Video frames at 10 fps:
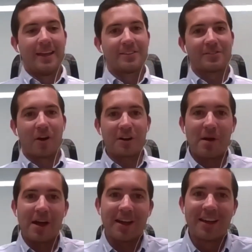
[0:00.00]
started
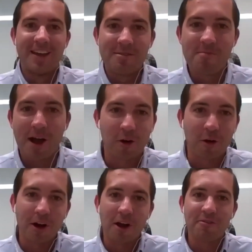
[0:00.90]
my, my
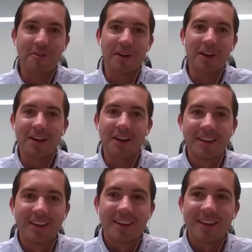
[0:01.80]
career off on a
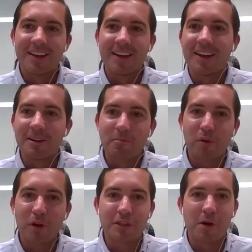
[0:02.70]
uh,
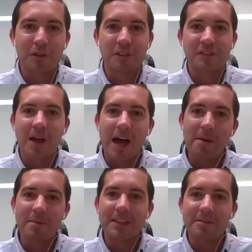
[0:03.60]
pretty tumultuous
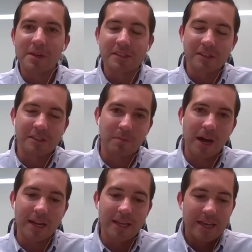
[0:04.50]
time in the business,
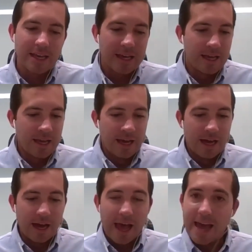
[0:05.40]
but
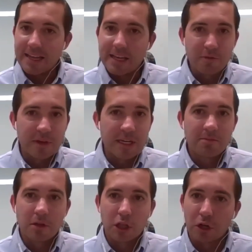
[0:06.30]
uh, at N O V,
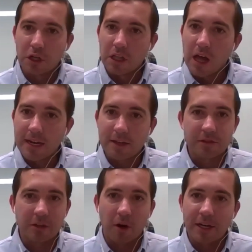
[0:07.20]
learned a lot. It
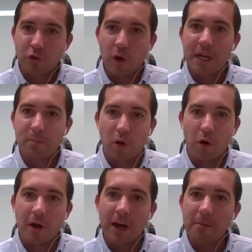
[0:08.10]
was a great training
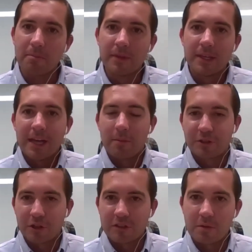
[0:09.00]
program. I'm
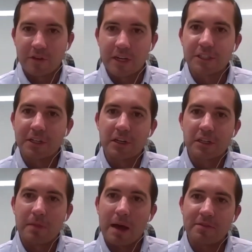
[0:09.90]
sure some of your
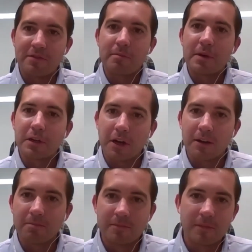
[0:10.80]
engineers might be
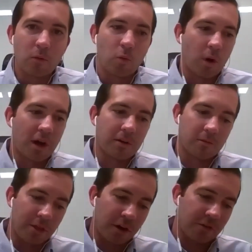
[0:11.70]
familiar, where,
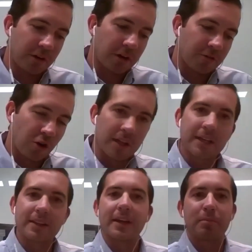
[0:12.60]
whether if you're doing
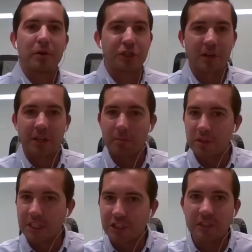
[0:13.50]
drilling and they put you in
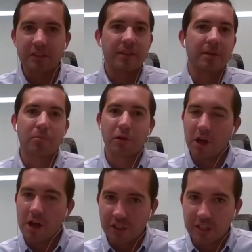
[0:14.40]
completions and then
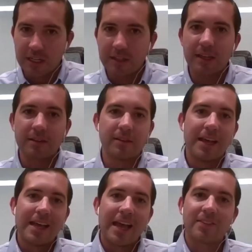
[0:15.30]
production, and then
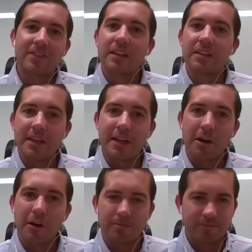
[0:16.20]
at the end of the
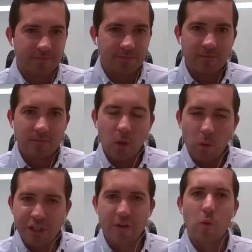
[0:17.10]
year,
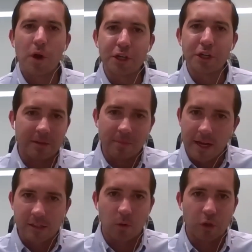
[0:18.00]
whichever one you liked
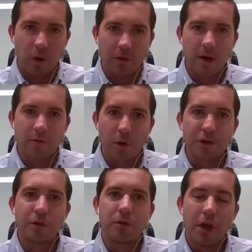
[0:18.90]
best or whichever one
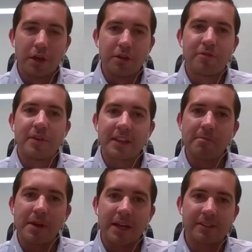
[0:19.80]
you, you fit in the
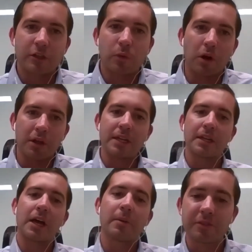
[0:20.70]
best, that's where you ended
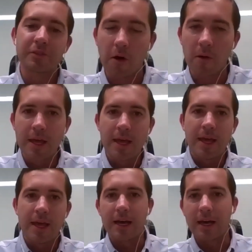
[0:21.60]
up. So
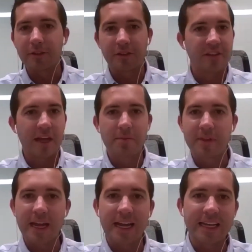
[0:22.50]
uh, it's the same
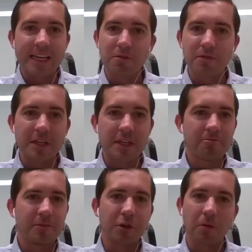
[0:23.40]
thing at N O V.
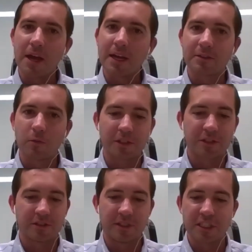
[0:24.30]
You ranked
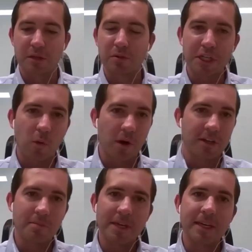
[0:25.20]
which discipline you wanted
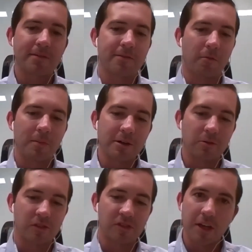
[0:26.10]
to be in. For me, it
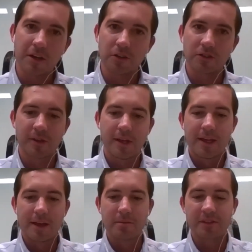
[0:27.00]
was sales,
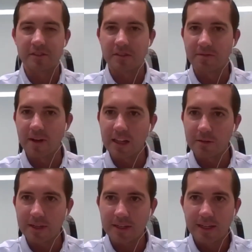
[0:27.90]
business
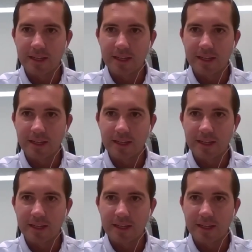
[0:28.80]
development,